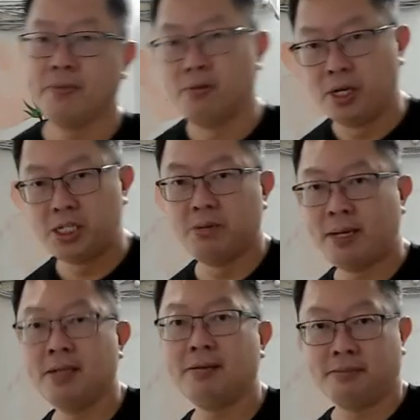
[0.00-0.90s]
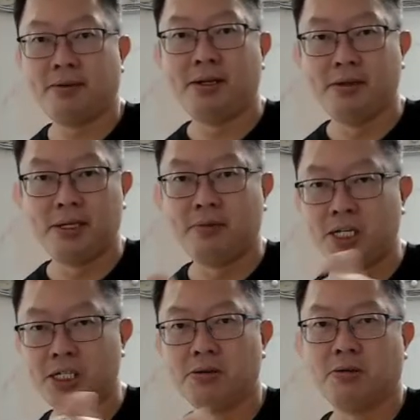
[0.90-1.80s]
Ratio method, right? Using
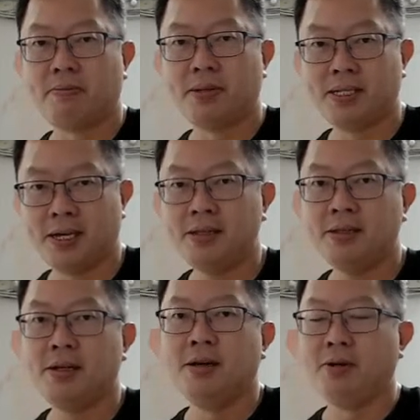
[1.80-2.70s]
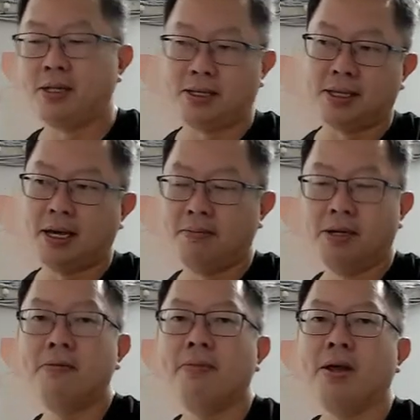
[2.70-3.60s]
ratio to represent without a
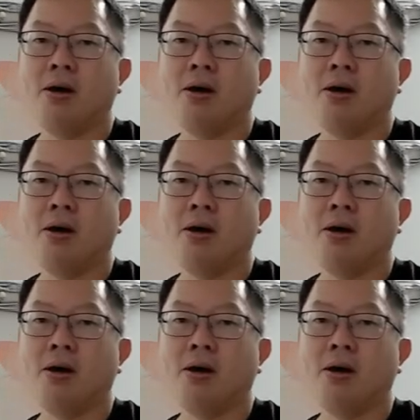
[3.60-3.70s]
table,